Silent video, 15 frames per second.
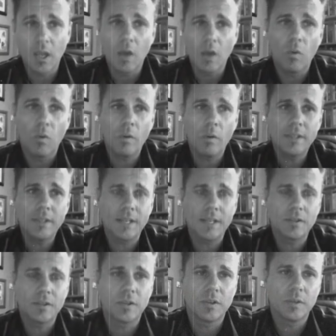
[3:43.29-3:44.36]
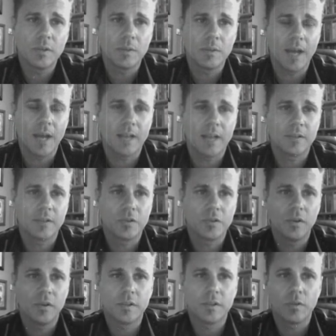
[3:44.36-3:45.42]
What we tend to do is we ask
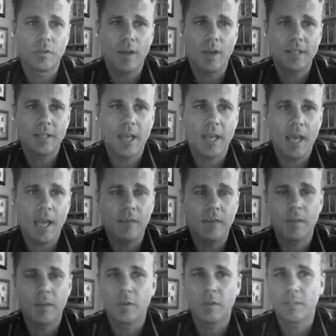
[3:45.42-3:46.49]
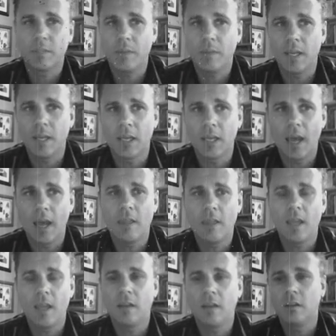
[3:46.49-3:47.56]
students to raise their hand if they want to speak, and
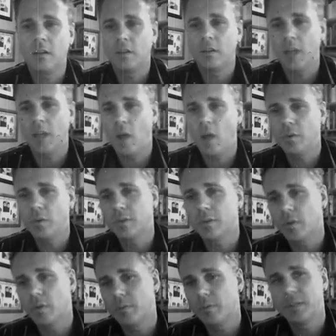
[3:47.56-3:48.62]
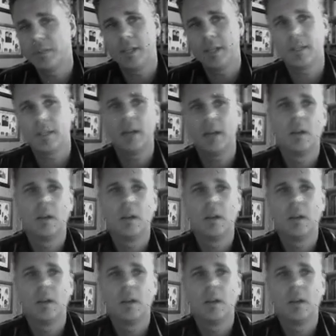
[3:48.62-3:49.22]
then the host or the presenter